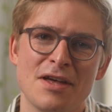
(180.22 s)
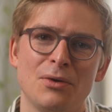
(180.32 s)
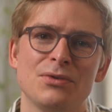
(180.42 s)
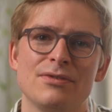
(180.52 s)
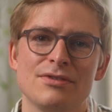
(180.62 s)

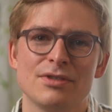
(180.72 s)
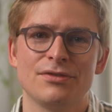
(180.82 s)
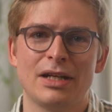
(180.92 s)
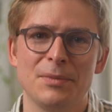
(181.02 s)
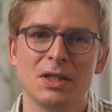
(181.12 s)
thousands
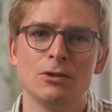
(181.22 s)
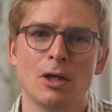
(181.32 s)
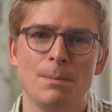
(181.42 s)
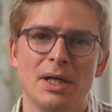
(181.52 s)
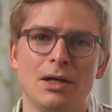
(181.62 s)
of chemical
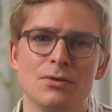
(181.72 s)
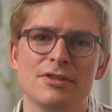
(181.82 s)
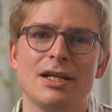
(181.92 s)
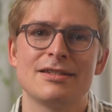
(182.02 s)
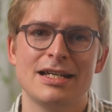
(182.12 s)

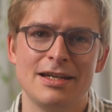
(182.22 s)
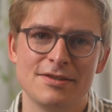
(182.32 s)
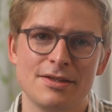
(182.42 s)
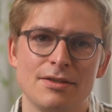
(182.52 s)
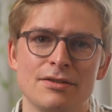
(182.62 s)
compounds are
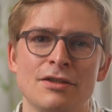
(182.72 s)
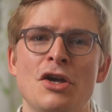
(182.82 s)
tested